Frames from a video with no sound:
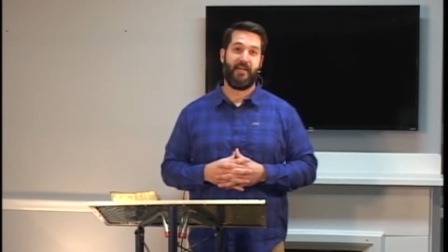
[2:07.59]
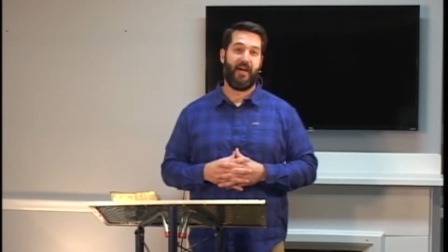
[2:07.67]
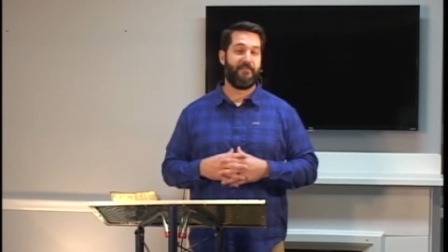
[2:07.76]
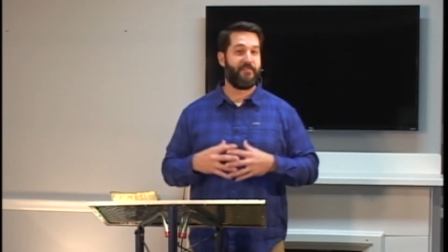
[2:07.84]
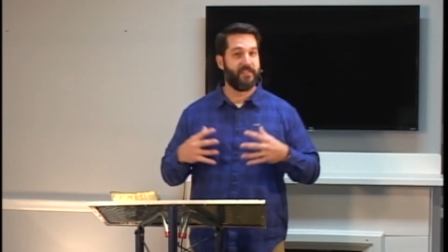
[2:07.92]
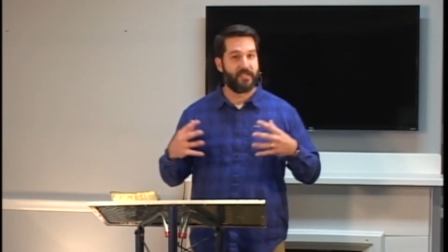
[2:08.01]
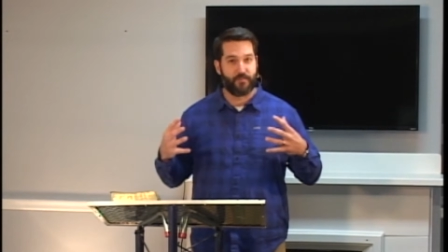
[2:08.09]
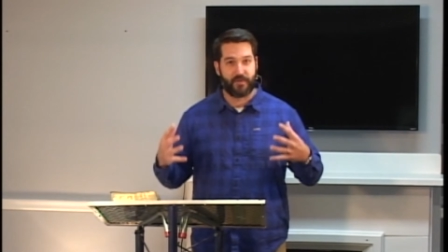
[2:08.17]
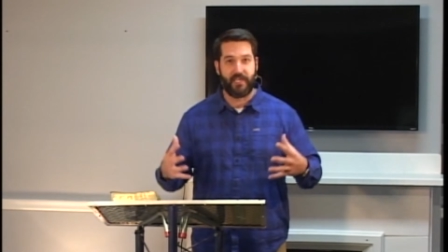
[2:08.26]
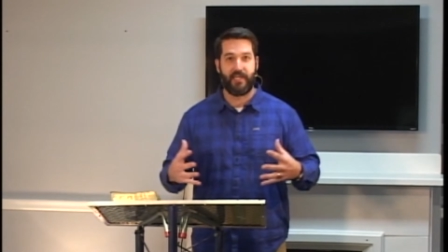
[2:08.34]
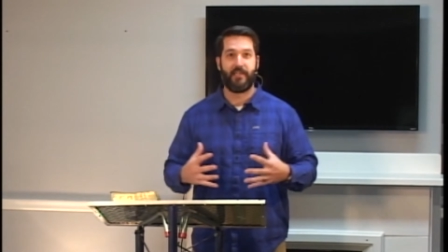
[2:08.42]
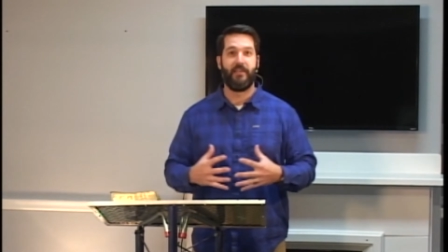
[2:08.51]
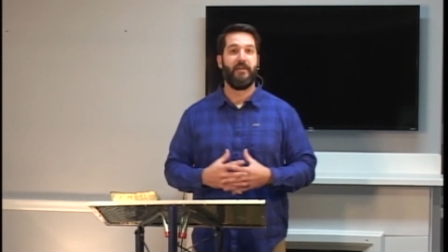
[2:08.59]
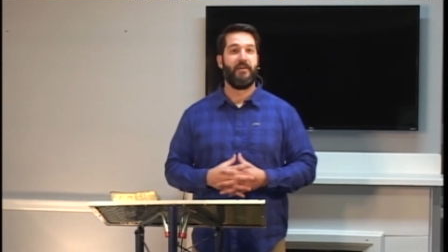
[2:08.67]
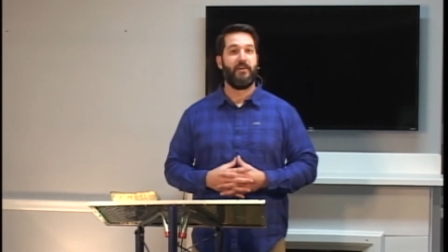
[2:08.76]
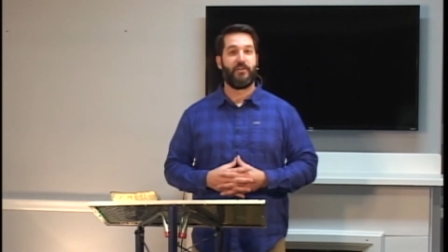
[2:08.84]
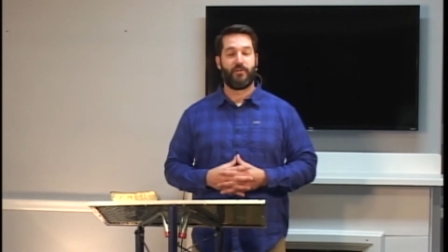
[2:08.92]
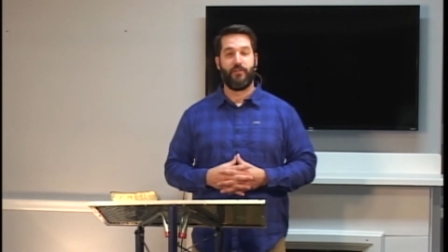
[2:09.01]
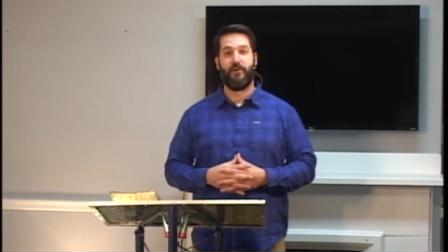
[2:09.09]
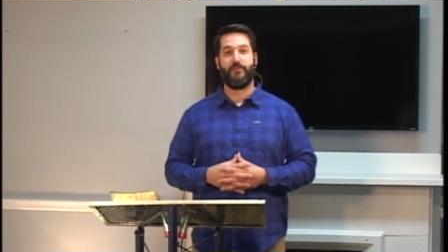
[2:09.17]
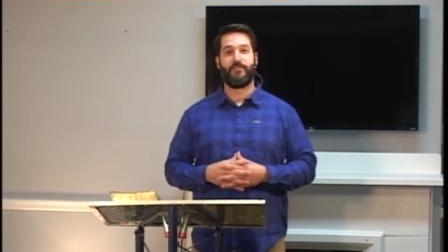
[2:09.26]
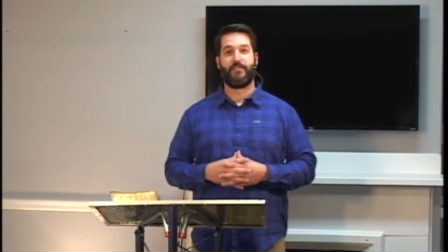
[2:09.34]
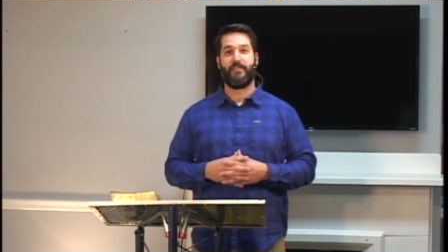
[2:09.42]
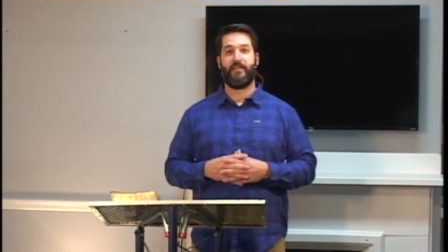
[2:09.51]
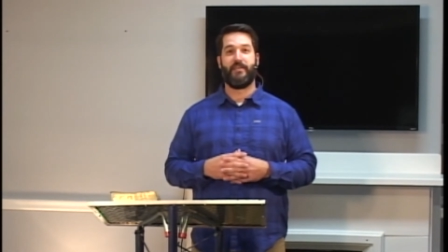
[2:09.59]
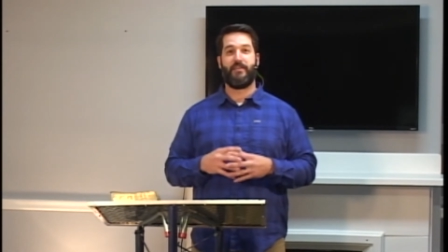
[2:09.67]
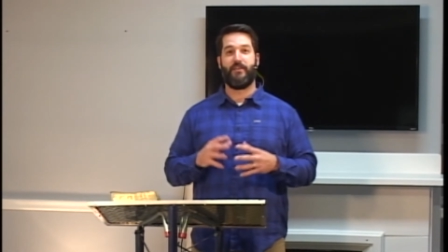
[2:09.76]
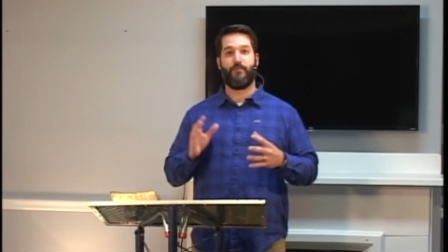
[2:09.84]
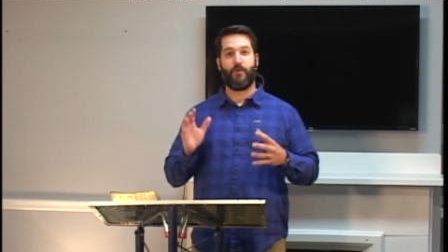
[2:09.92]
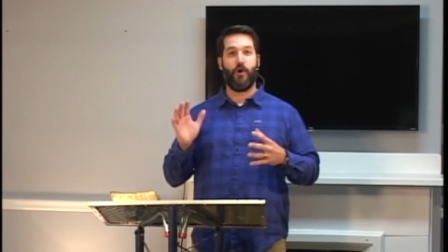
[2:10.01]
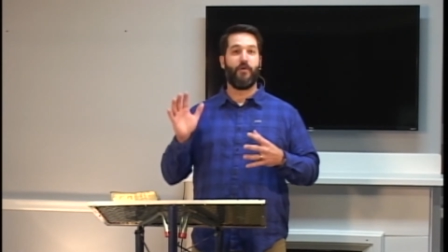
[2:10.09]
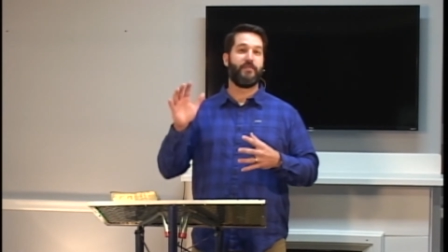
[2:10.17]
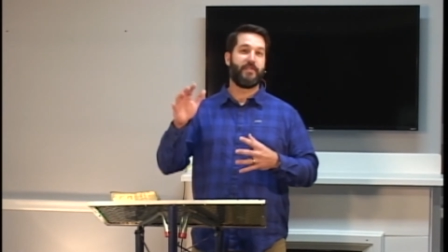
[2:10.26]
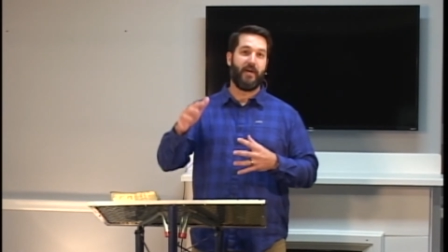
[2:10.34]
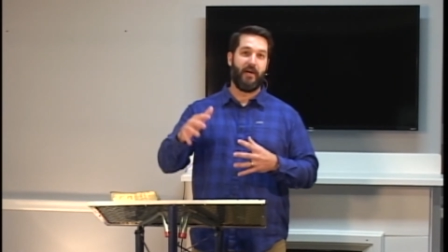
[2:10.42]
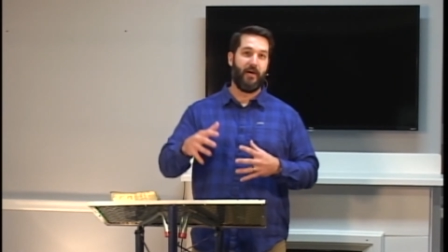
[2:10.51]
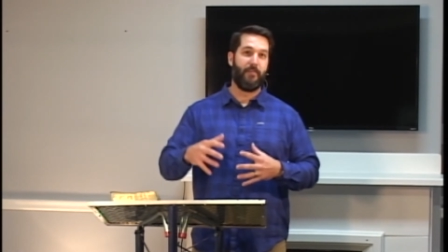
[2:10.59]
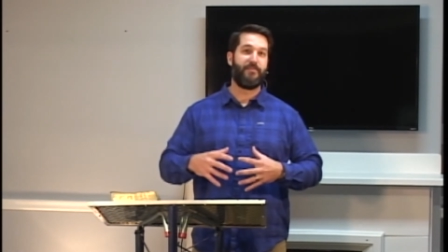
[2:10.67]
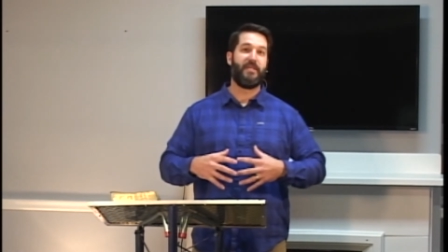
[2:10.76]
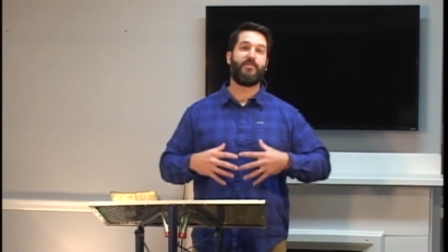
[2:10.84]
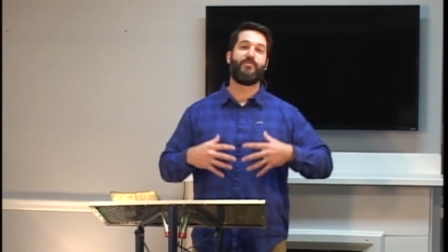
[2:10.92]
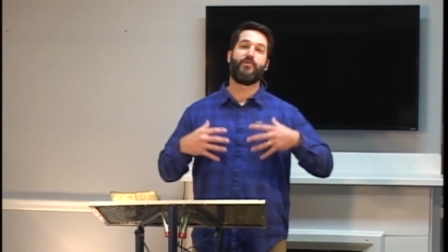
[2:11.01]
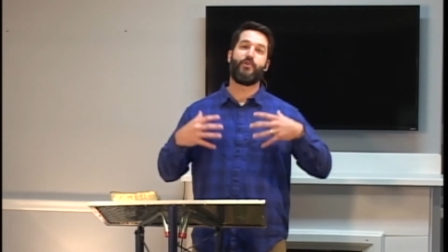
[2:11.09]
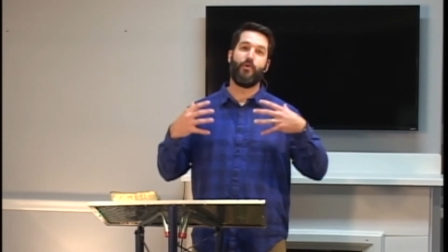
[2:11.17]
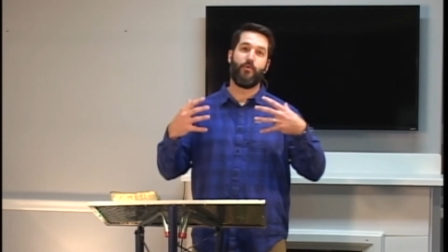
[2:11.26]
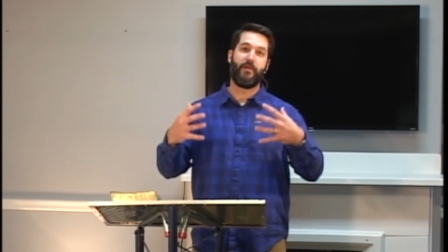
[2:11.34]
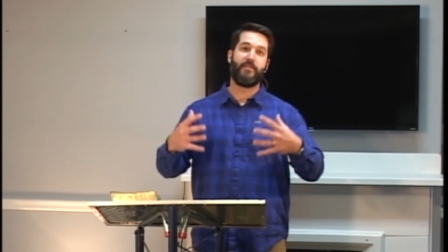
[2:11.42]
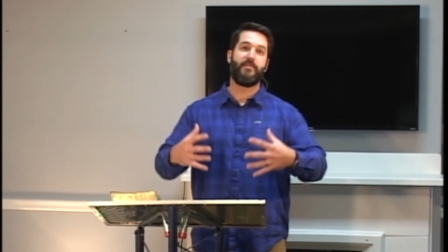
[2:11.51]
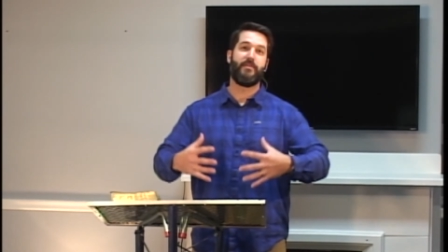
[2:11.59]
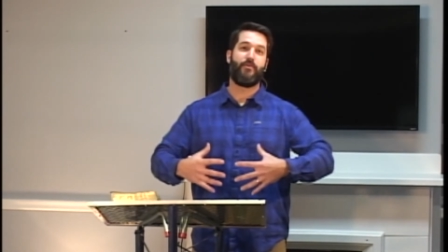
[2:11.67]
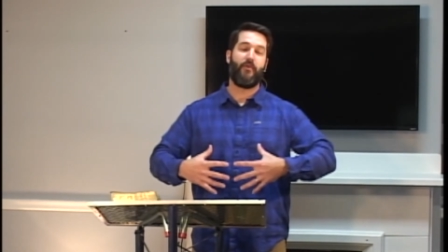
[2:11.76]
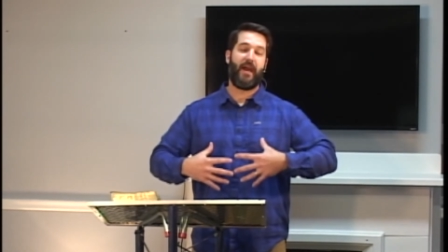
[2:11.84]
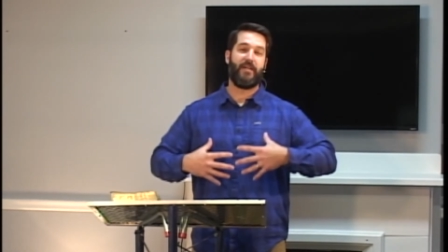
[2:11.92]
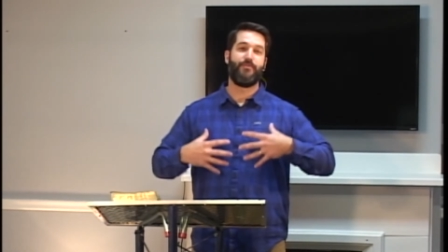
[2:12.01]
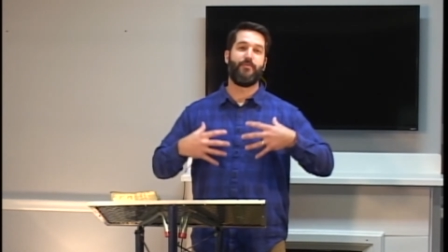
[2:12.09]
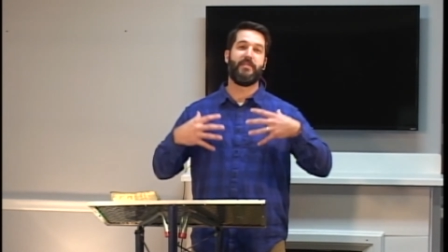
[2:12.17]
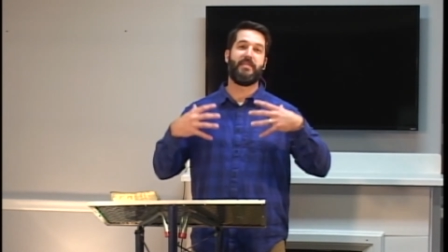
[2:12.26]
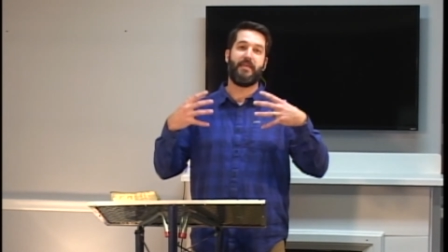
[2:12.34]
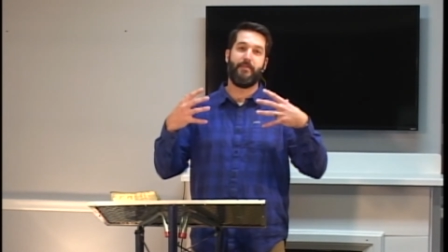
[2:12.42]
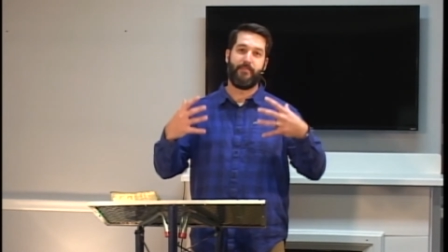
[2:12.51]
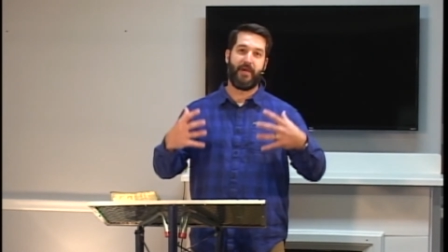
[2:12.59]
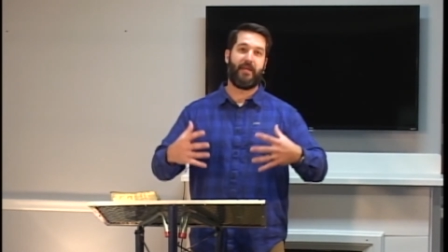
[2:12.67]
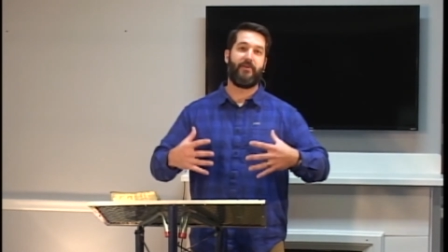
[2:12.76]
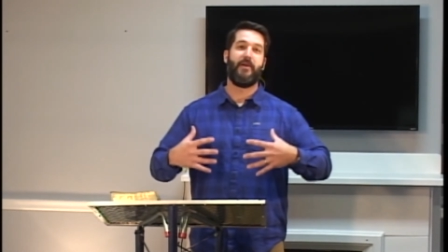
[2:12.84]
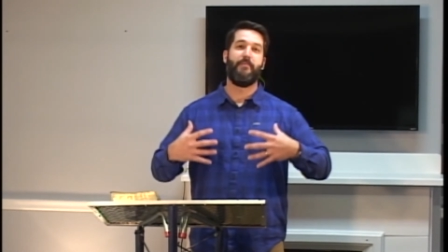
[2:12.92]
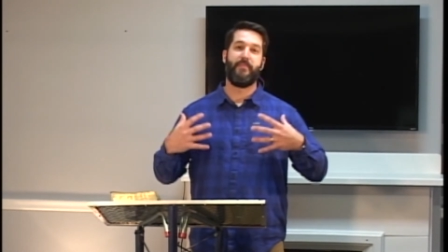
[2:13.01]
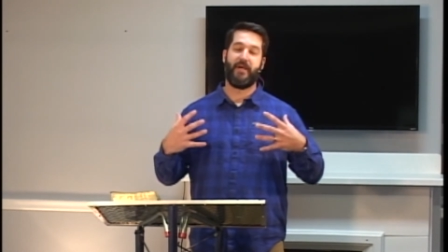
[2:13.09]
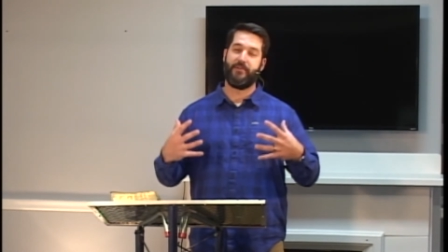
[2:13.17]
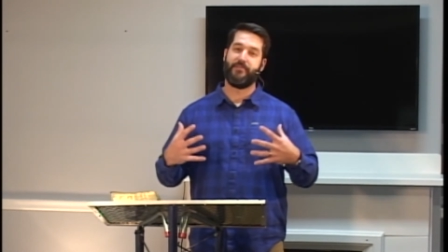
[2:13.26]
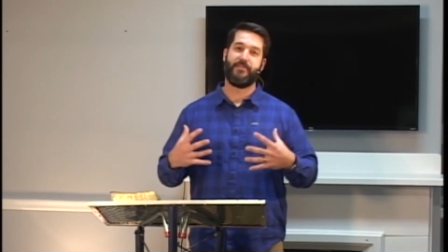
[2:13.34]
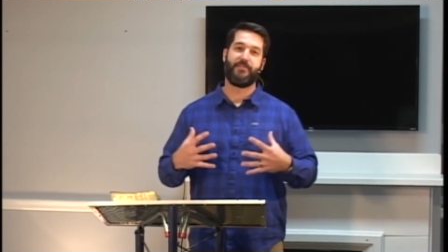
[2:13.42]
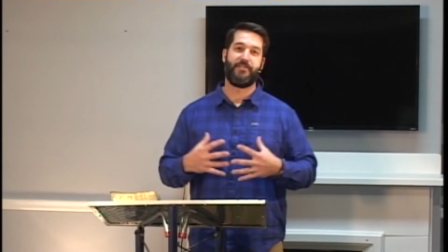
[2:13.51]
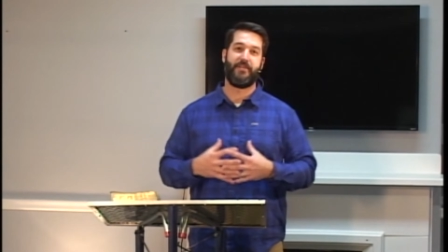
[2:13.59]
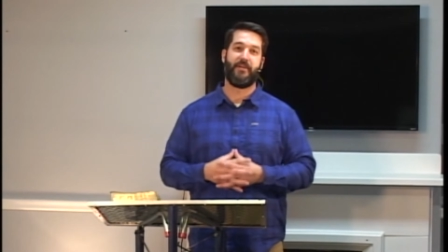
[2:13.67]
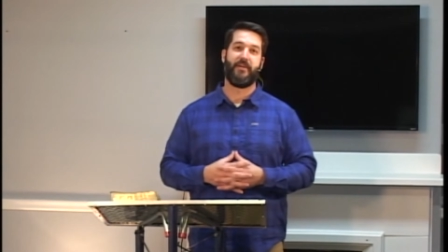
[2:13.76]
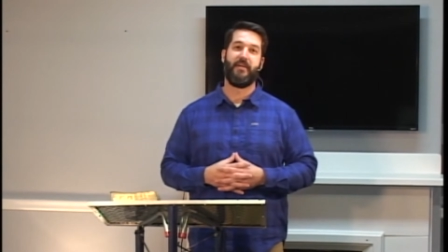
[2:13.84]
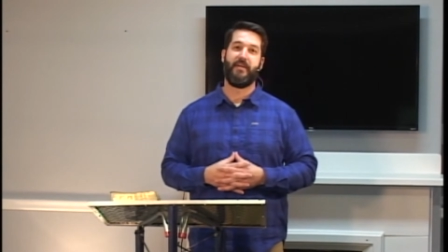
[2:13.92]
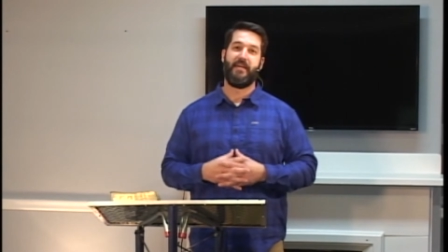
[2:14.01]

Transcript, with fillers: I feel like we're getting close to, you know, we're over the hump. Things are going to gradually get better and better this year.